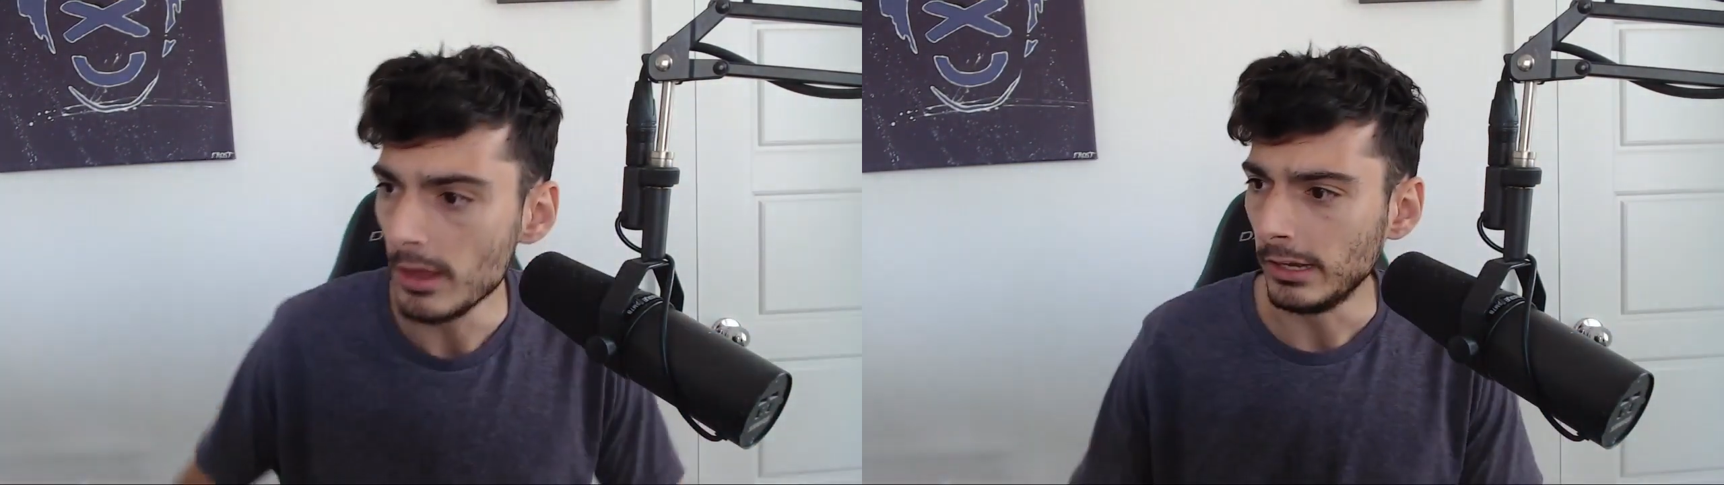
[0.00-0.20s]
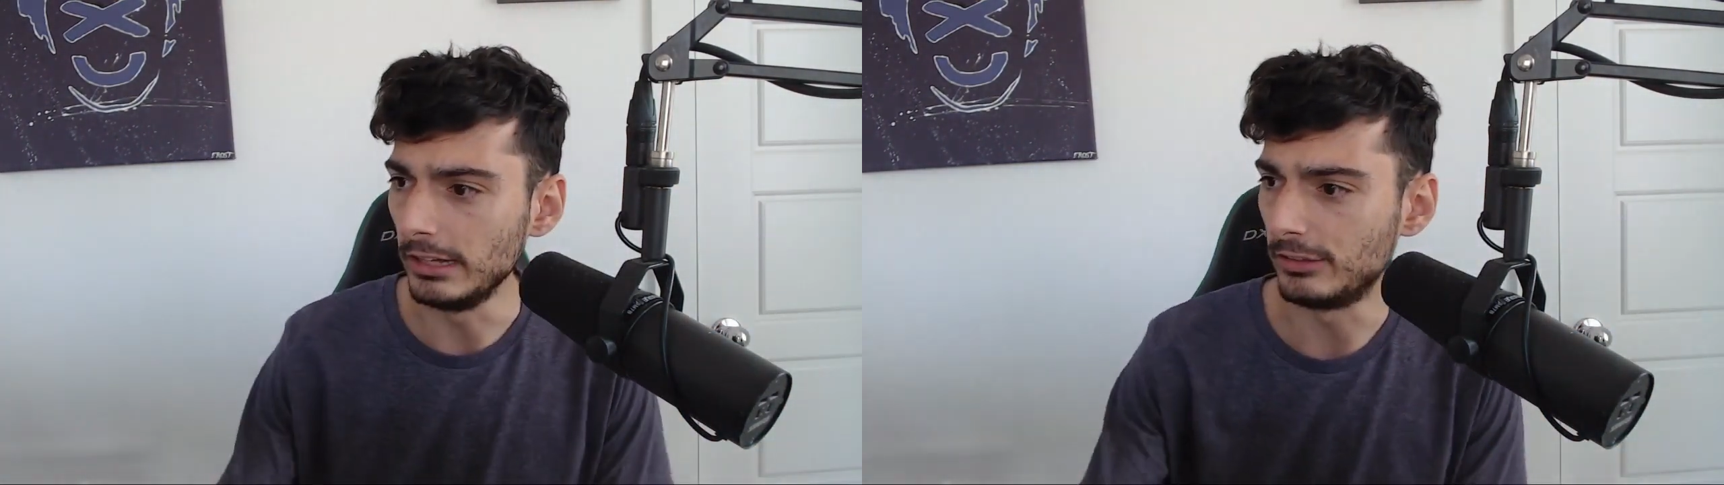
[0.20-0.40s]

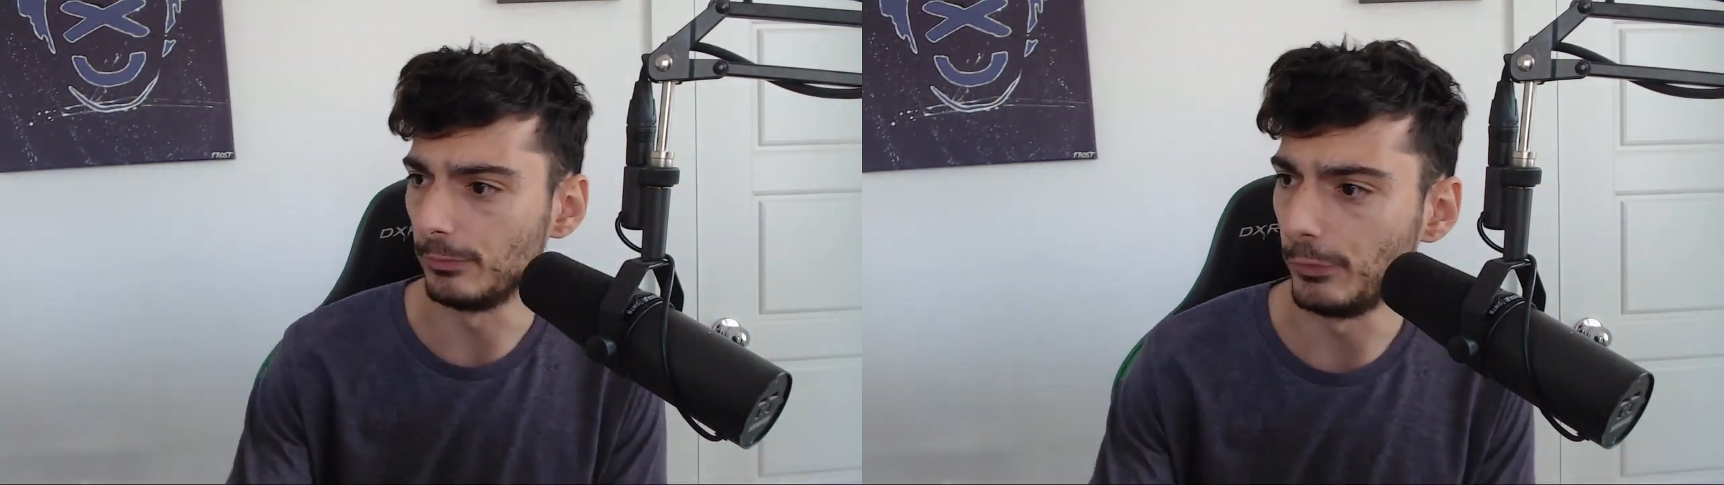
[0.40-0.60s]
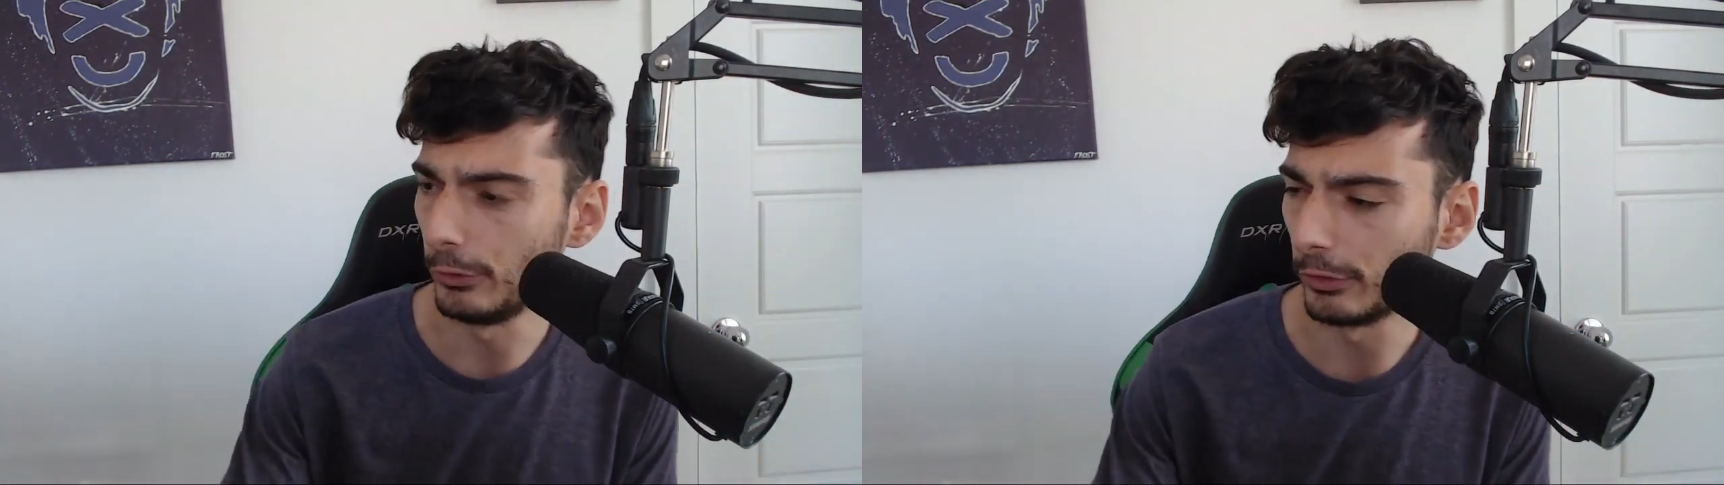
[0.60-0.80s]
eat some
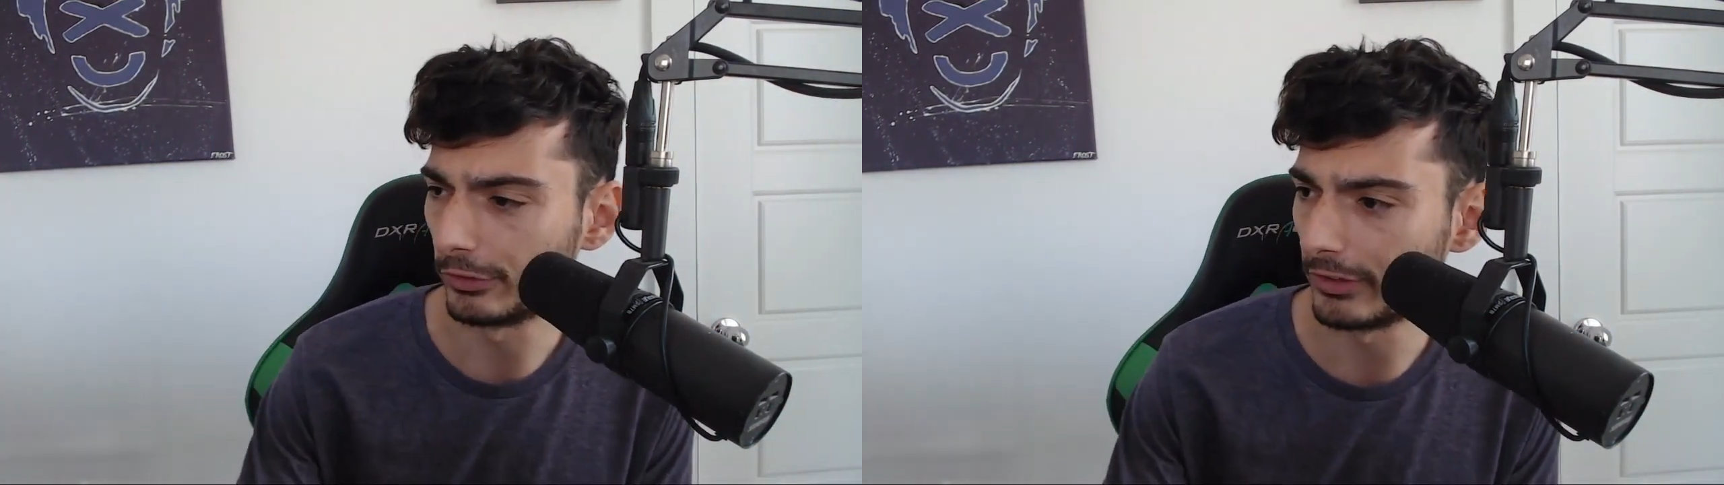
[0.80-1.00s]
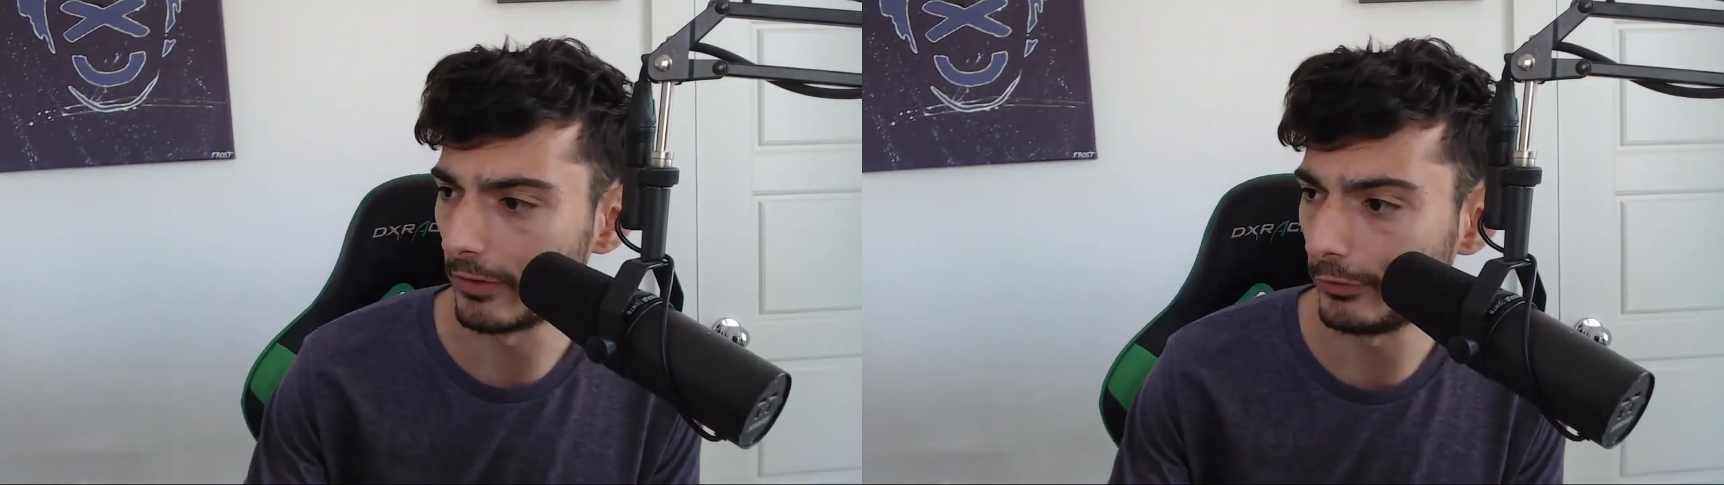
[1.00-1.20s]
food. You look
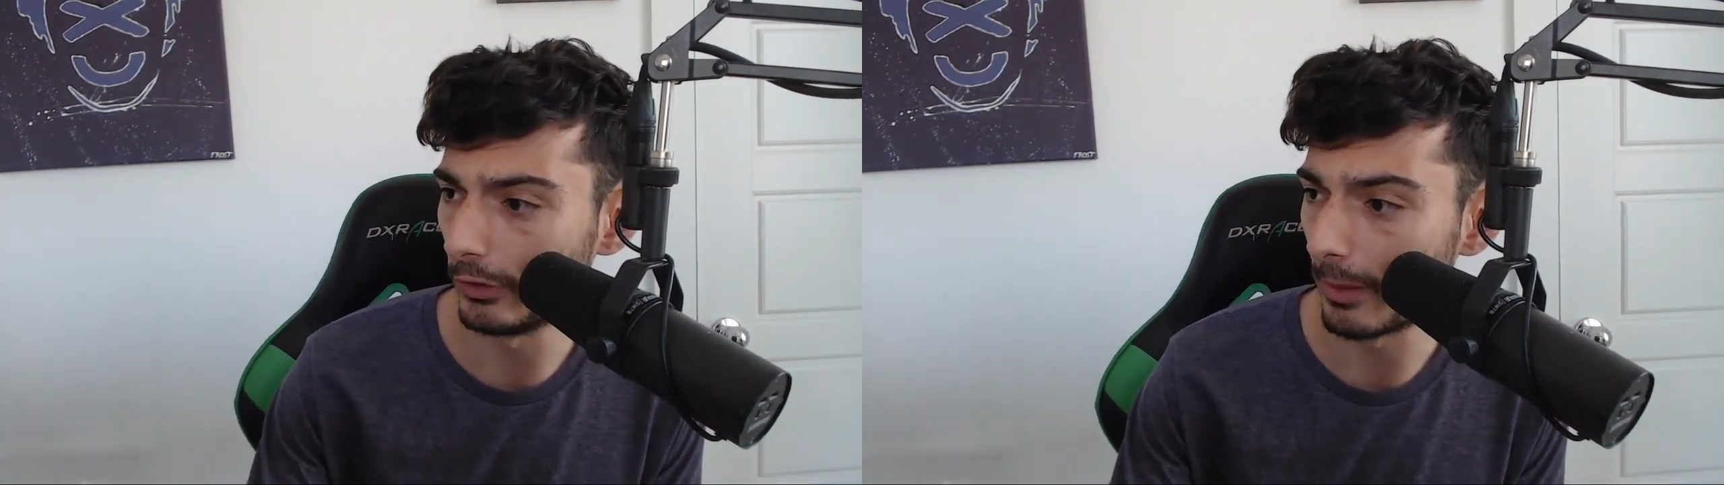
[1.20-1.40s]
scuffed, dude.